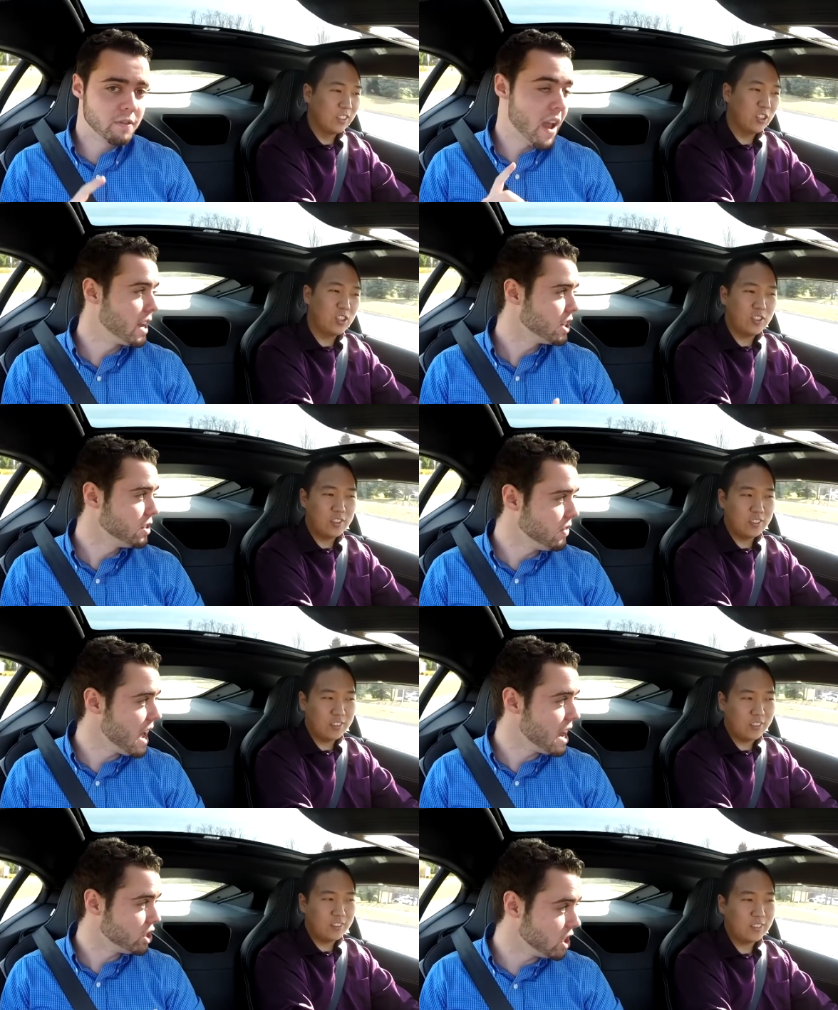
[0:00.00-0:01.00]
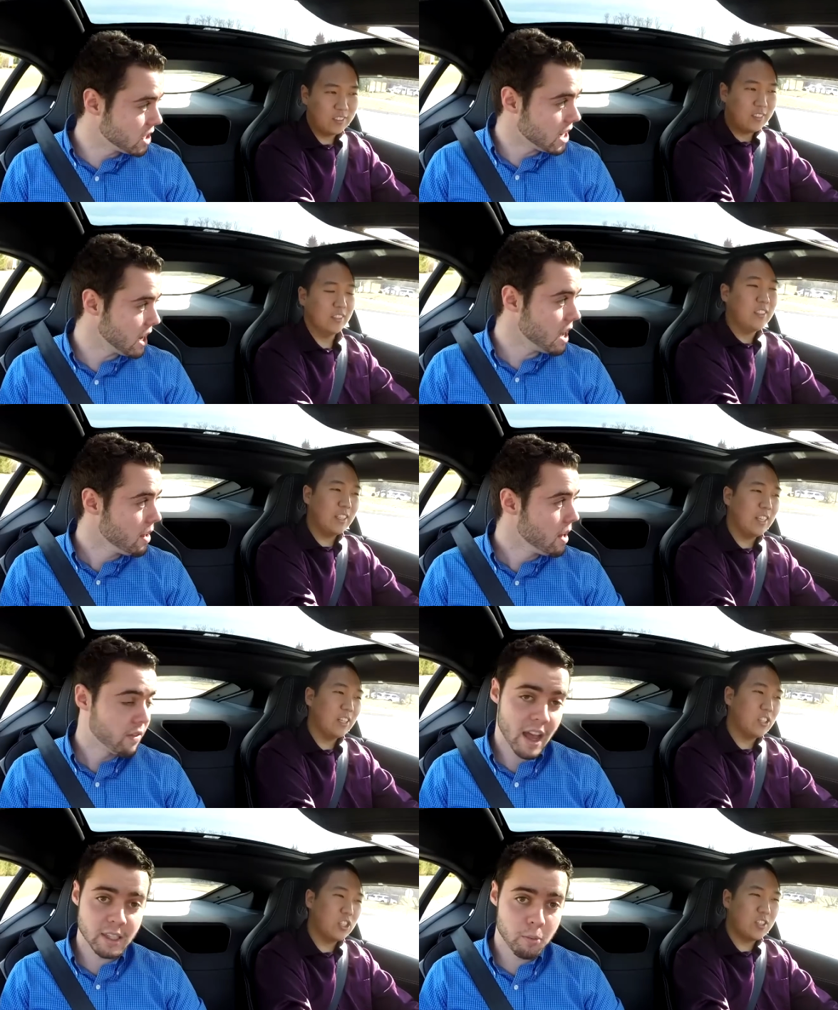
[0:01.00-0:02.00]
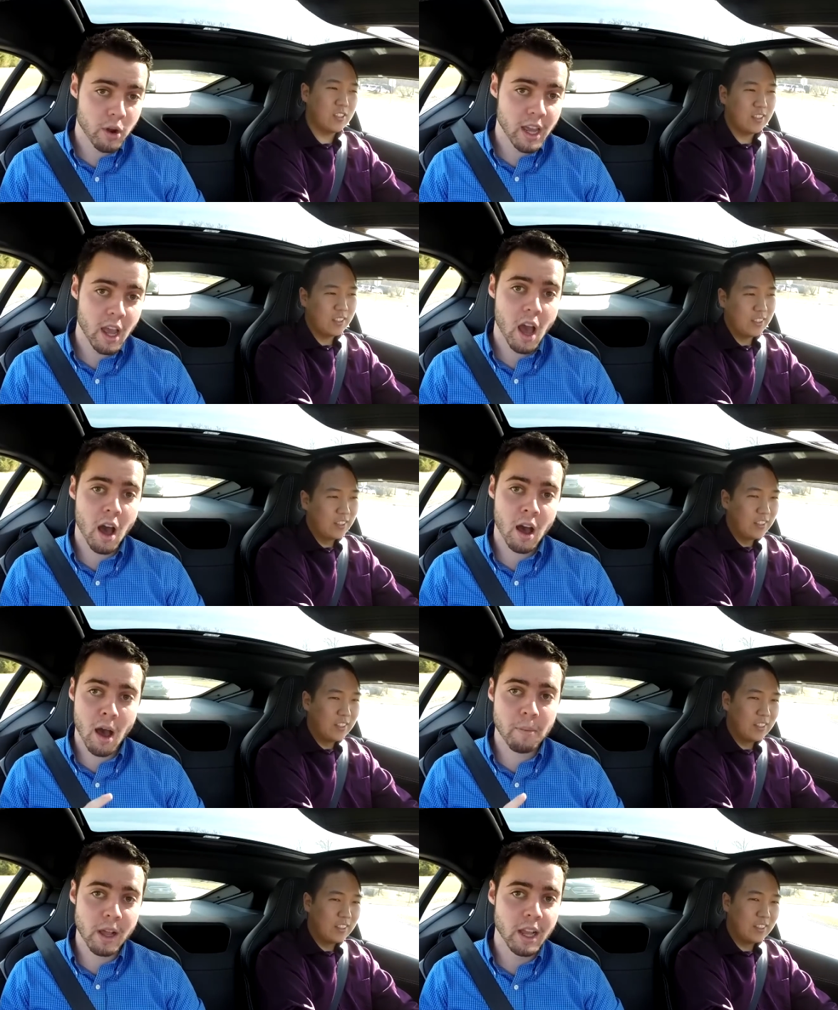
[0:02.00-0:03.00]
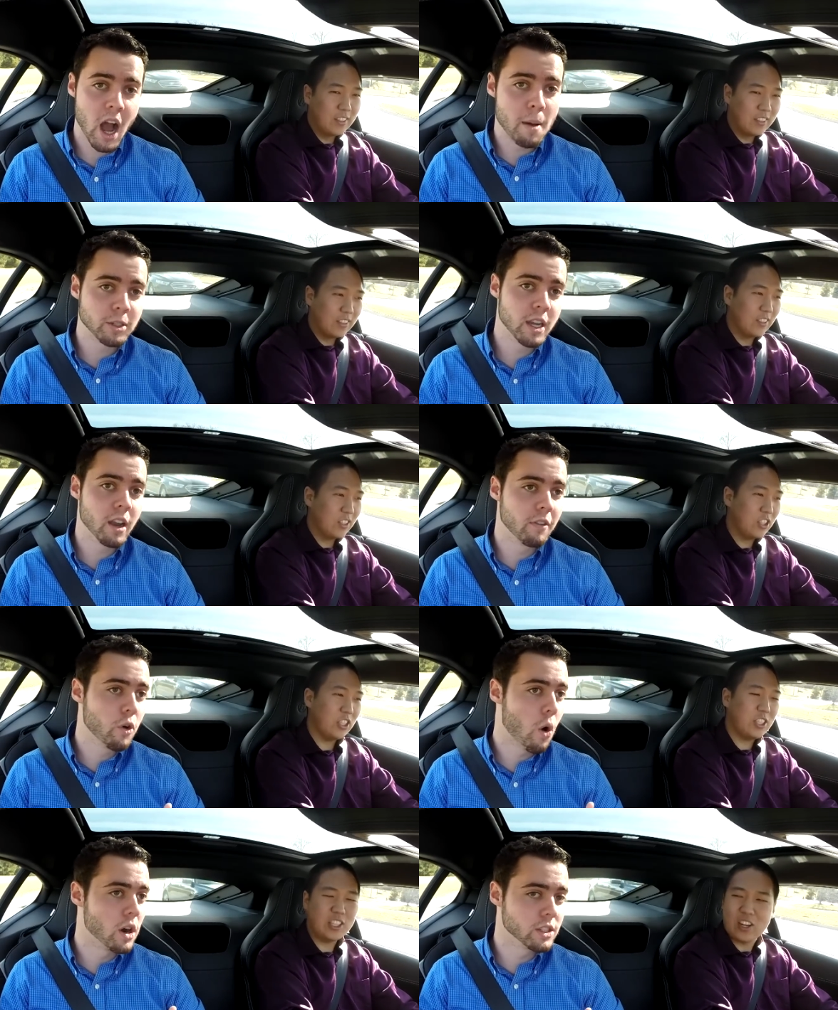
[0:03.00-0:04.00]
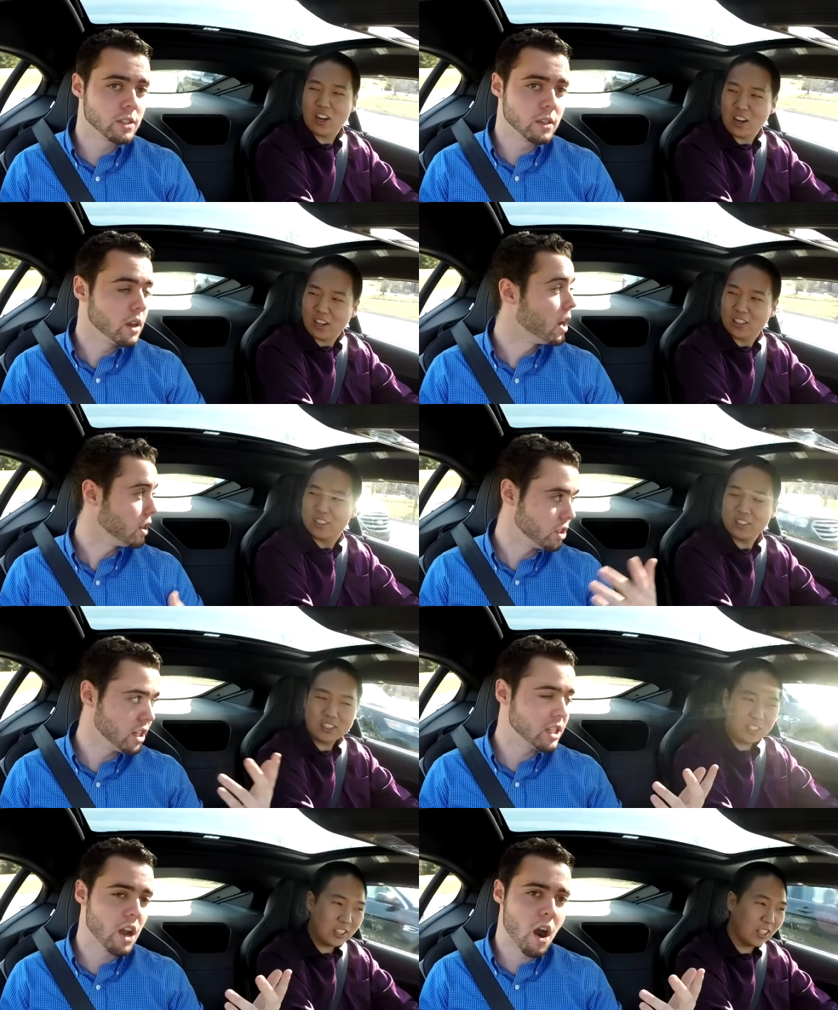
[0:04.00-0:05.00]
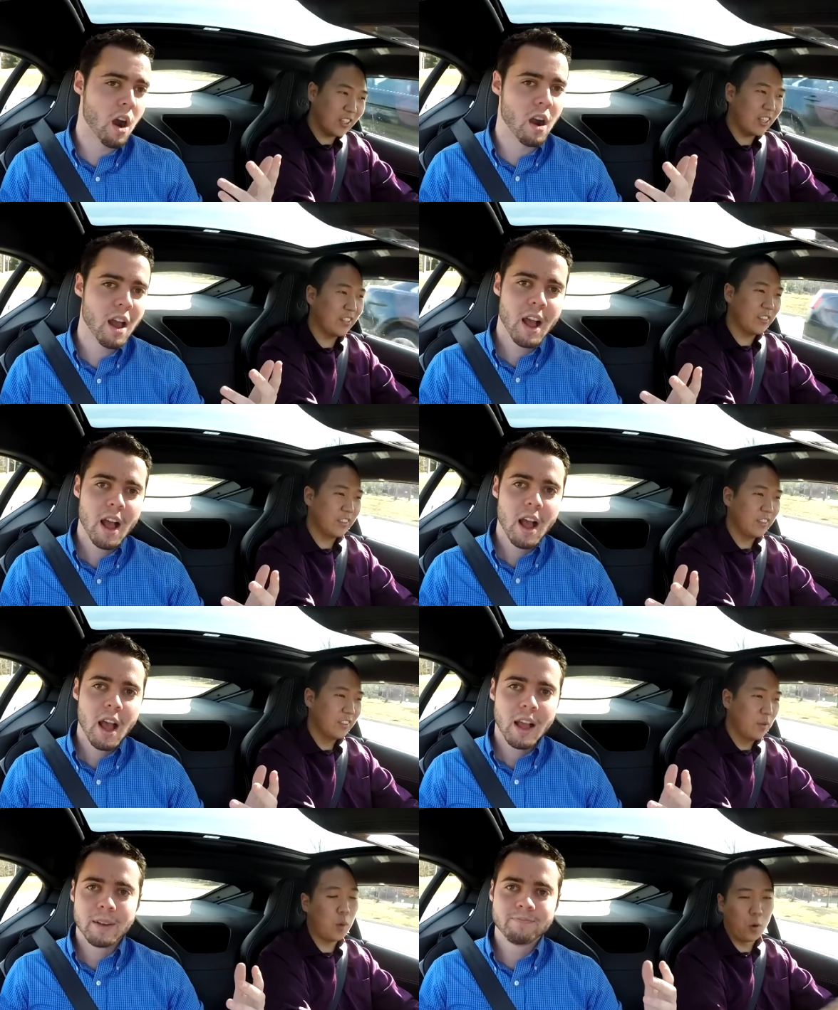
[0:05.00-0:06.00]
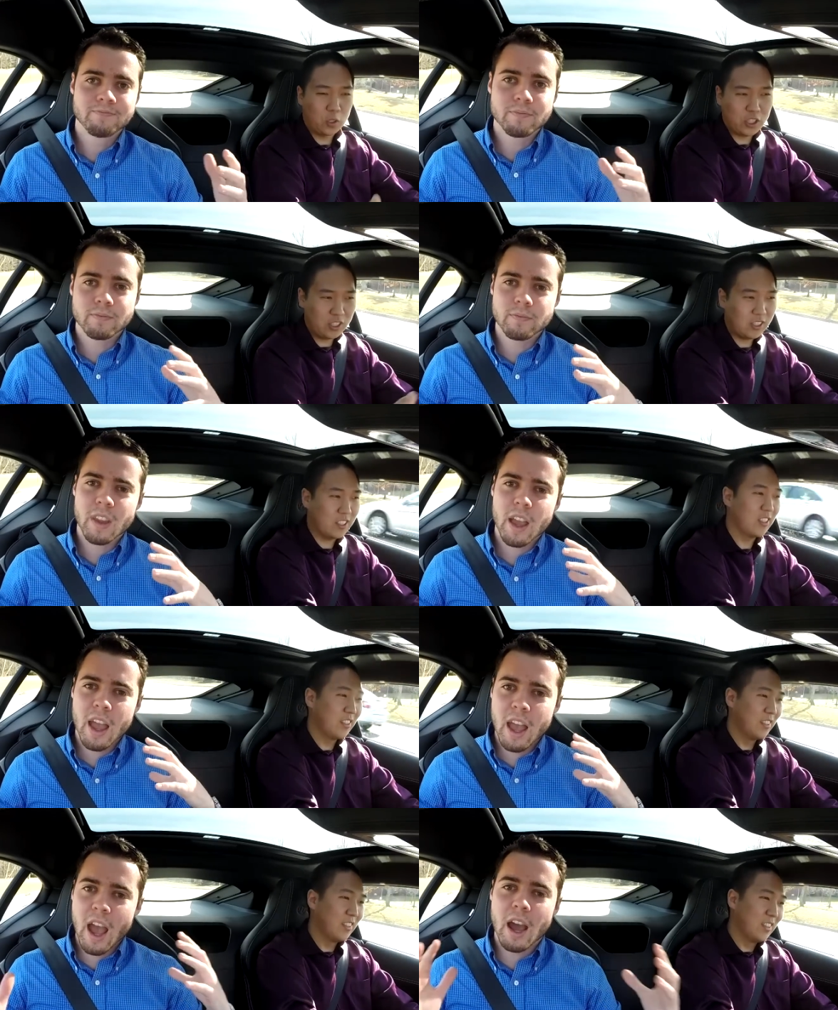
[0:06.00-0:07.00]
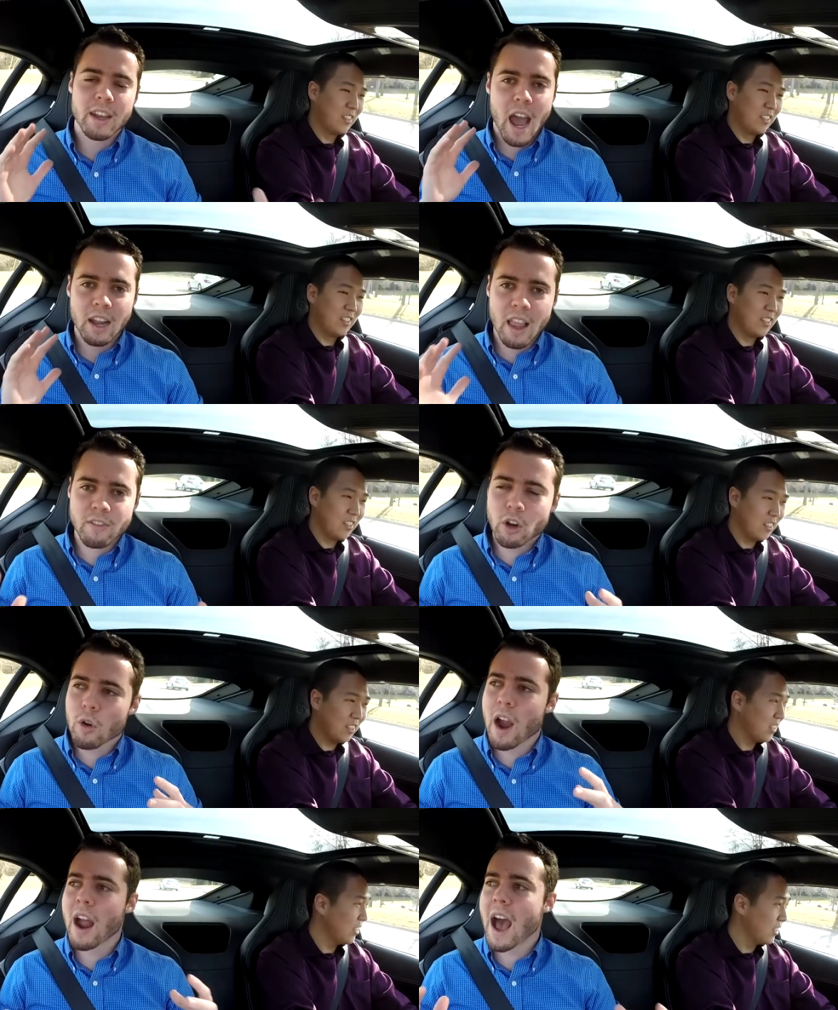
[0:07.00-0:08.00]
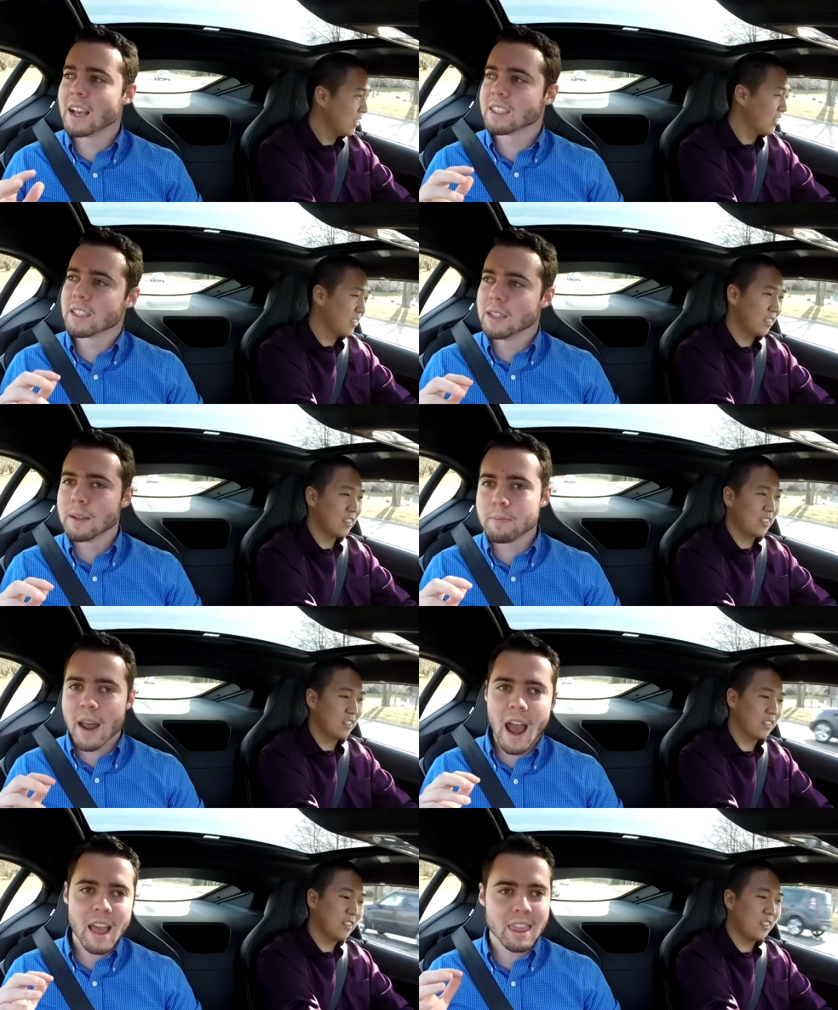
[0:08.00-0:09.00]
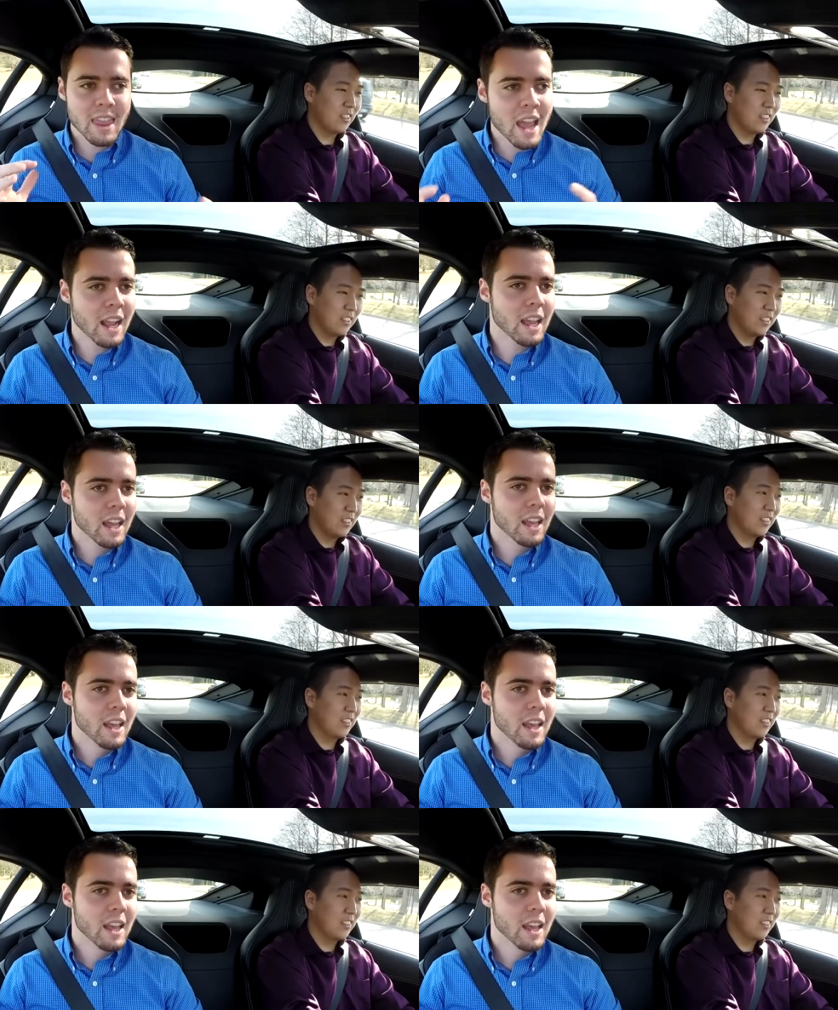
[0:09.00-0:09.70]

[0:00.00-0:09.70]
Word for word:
Speaker 1: Vantage V8 GT. Yeah. That's a pretty uh, appealing option, of GTR, course. Uh, GTR. Yeah.
Speaker 2: Porsches.
Speaker 1: A 911 Carrera S. But I think,